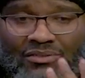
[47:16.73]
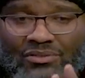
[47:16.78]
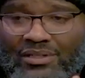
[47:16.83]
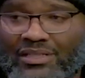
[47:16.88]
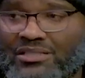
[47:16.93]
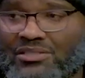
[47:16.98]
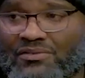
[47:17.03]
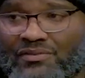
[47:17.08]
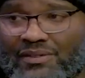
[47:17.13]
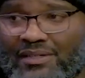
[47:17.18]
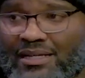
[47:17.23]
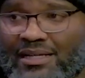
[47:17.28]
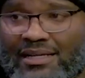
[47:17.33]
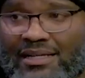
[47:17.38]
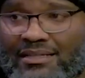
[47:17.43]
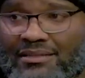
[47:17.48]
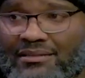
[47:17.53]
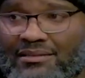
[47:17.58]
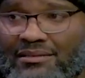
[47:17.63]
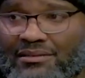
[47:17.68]
grace for
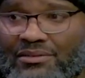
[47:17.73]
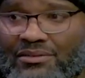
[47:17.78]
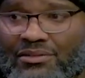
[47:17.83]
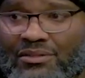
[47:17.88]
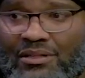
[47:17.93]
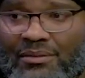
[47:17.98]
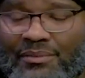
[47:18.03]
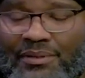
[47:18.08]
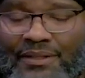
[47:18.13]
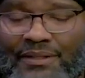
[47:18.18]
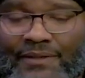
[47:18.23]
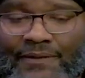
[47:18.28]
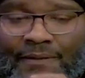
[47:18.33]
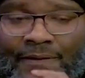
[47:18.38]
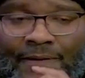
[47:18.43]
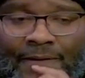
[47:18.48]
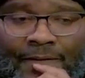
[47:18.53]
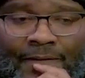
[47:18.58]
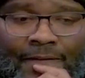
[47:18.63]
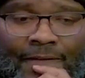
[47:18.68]
that. You mm-hmm. know what I mean?
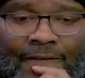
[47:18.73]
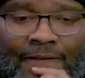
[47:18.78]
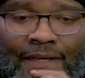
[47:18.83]
Mm-hmm.